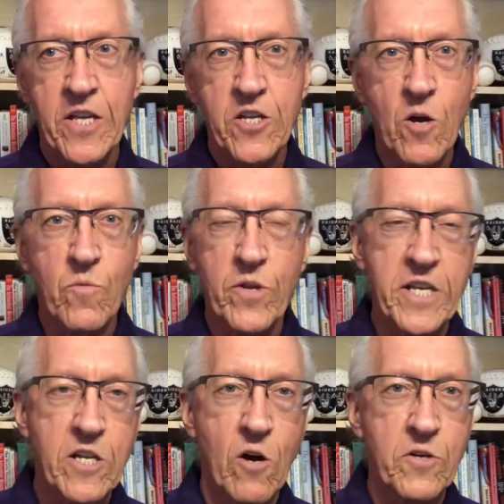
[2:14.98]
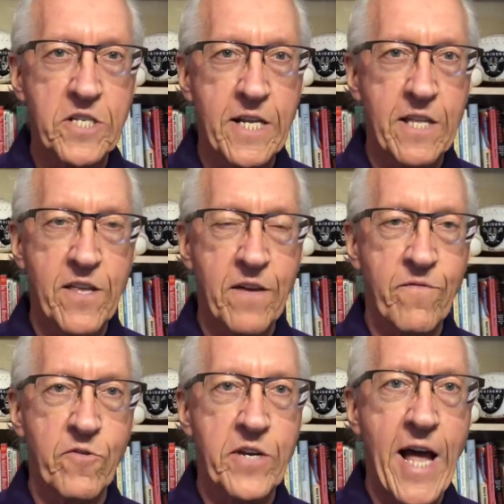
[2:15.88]
you don't really notice anything
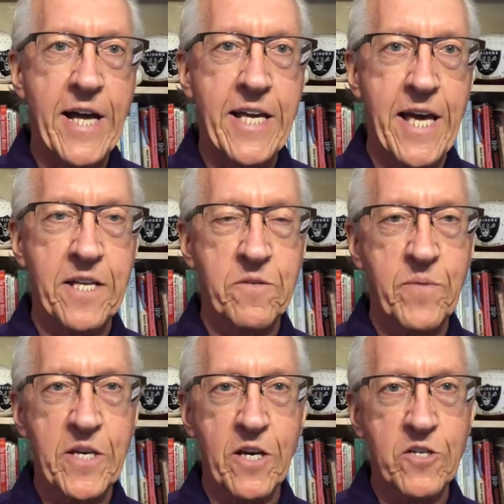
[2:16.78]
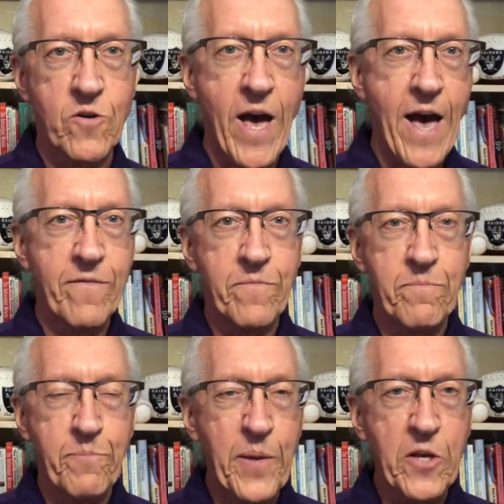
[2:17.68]
for decades because you
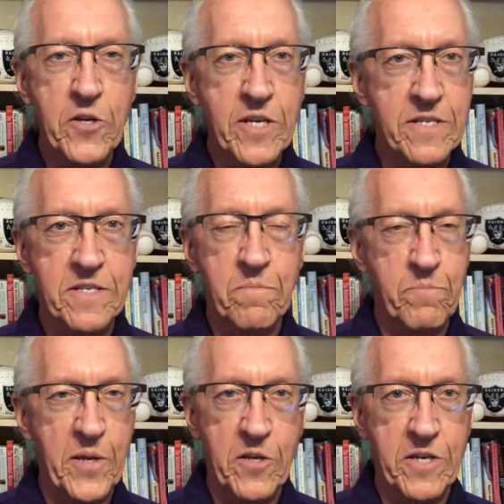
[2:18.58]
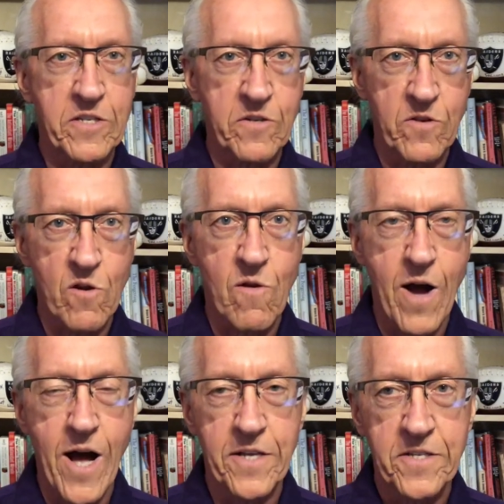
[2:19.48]
have billions and billions of
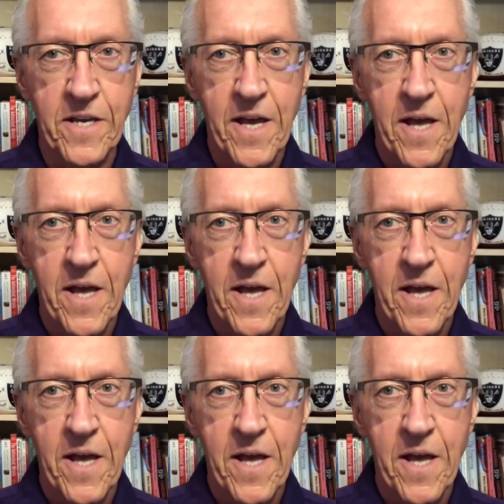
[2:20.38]
neurons.